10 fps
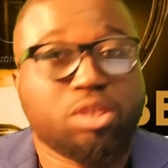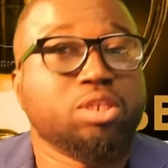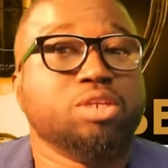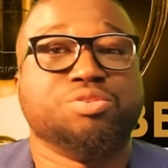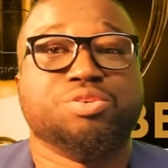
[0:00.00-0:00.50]

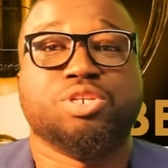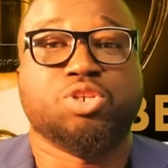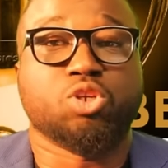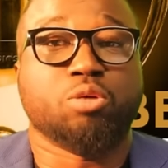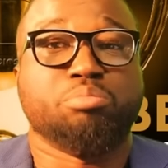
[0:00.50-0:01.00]
in the
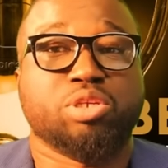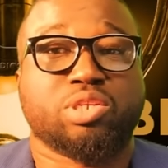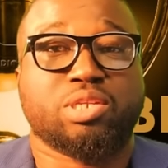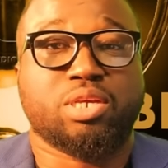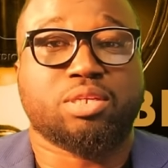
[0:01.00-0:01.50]
religion
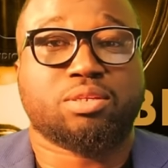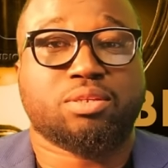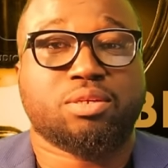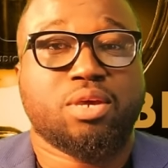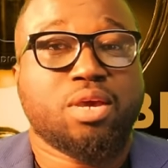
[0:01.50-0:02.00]
business.